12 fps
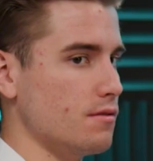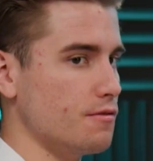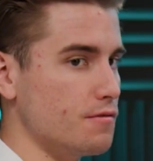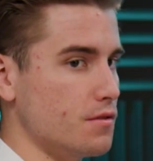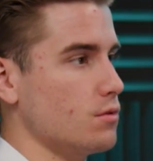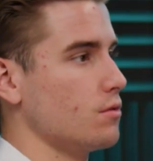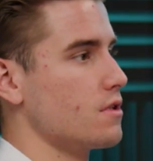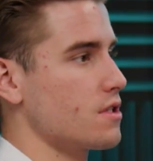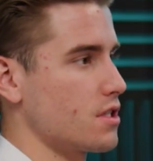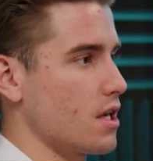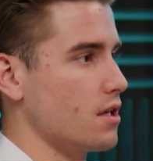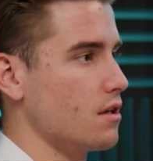fuel the
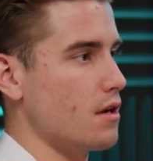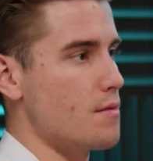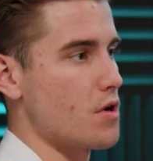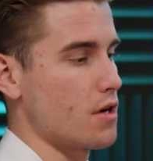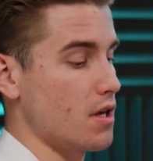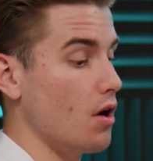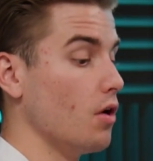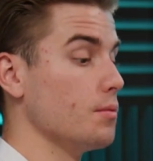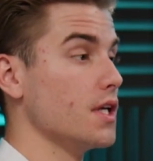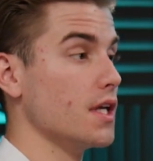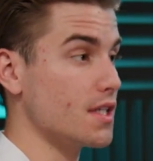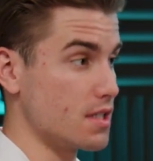secondary market,
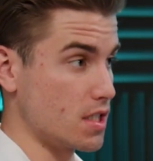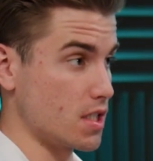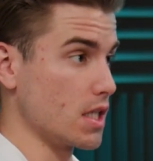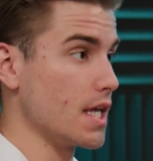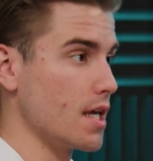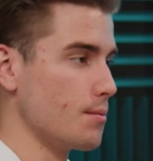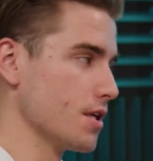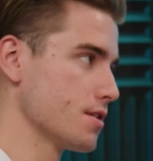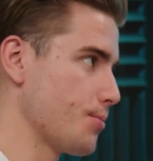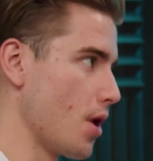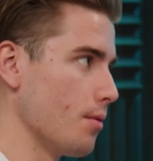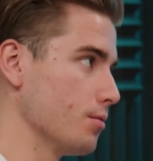albeit it's slim, and it's
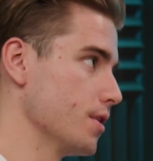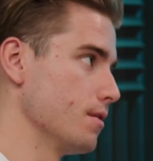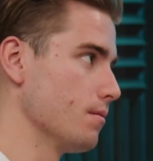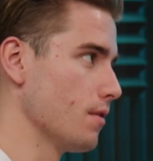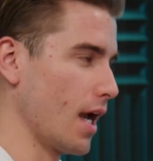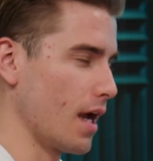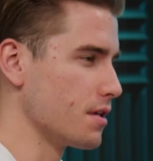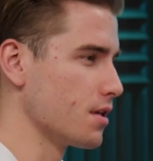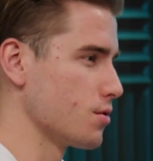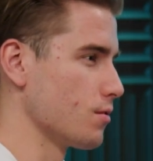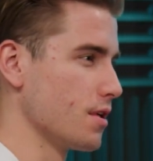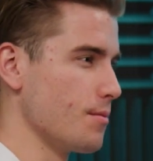probably I think
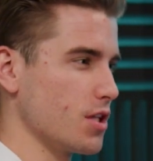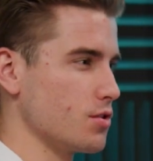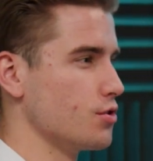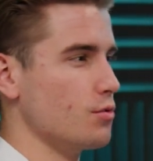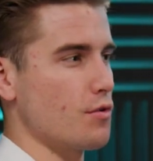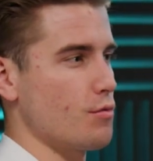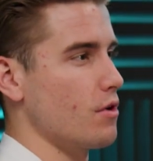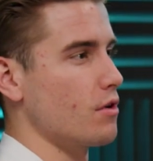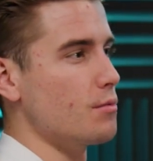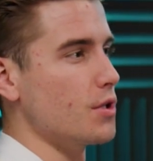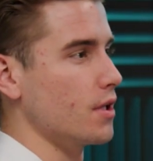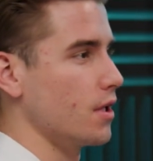it's only about 200 to
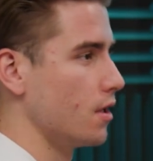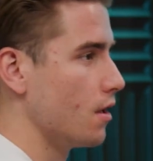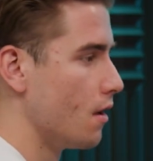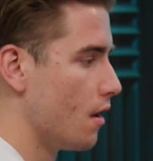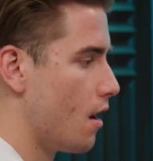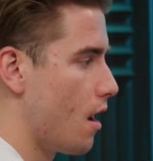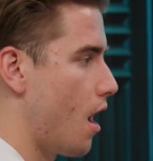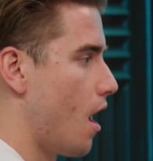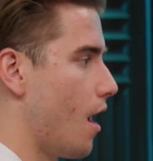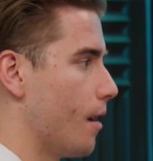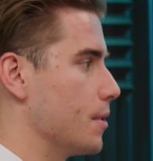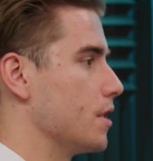300 million,
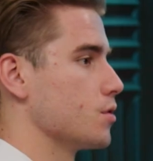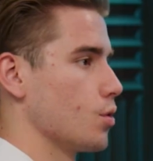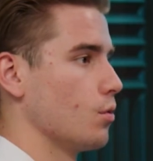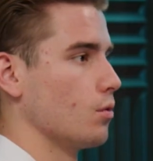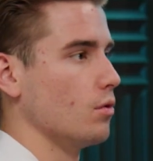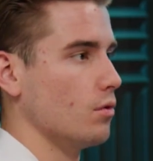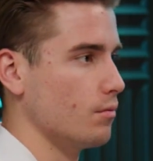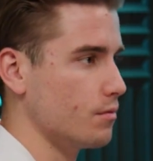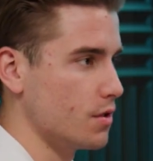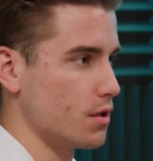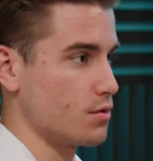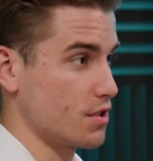in total,
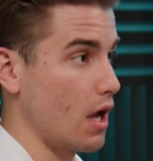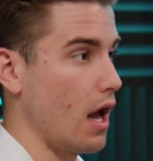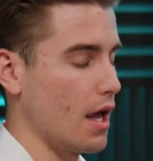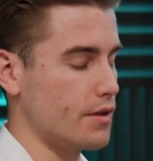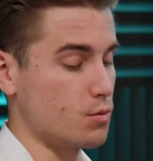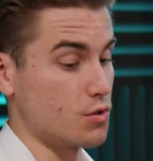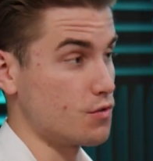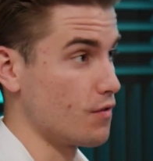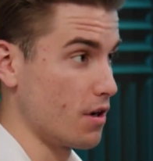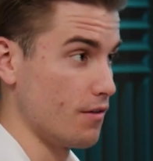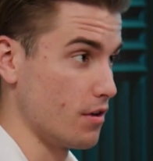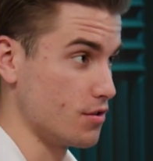size, which is
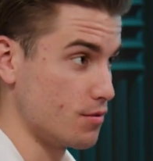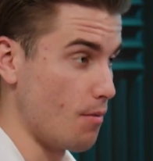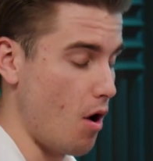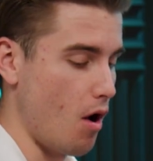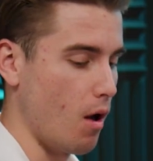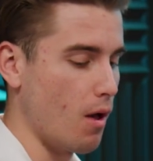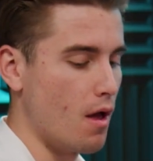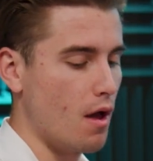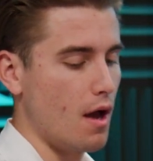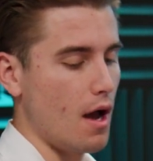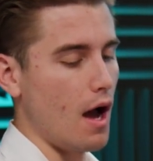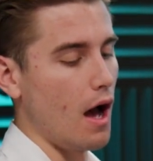very, very small.
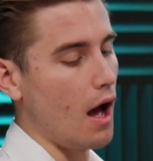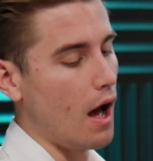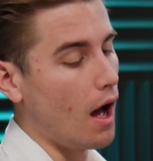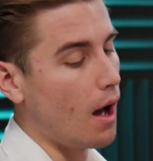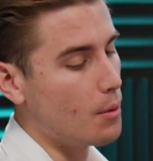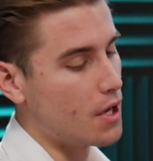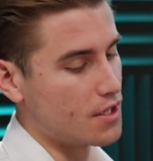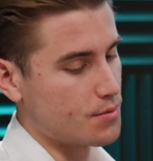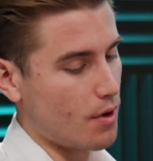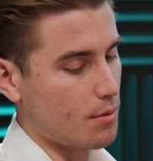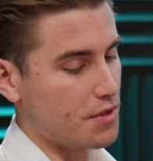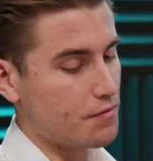And it's
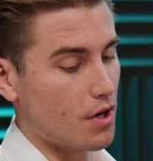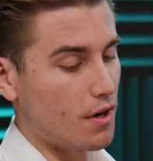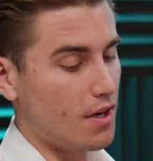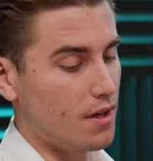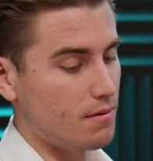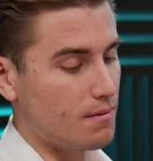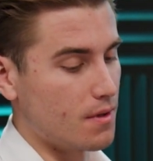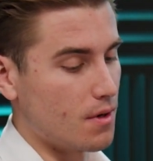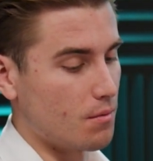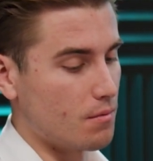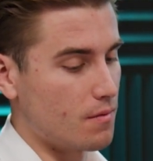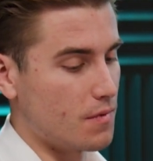probably very,
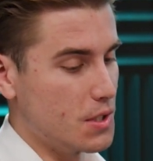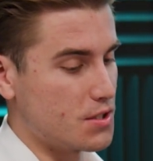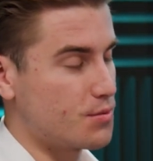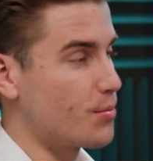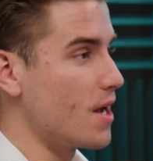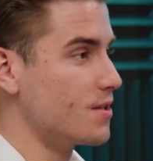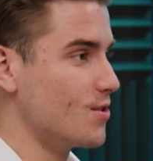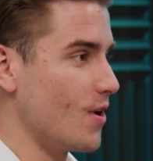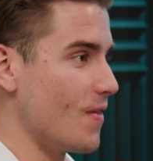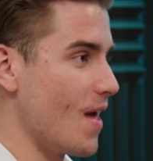the spreads on